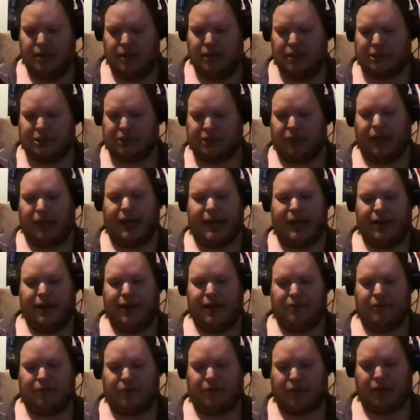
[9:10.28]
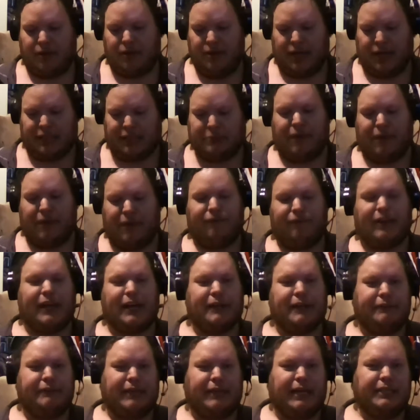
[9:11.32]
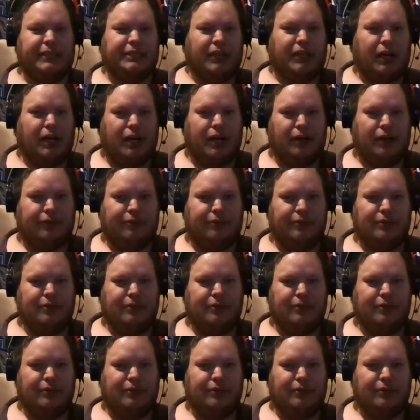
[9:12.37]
So, yeah, I spent 5 days off.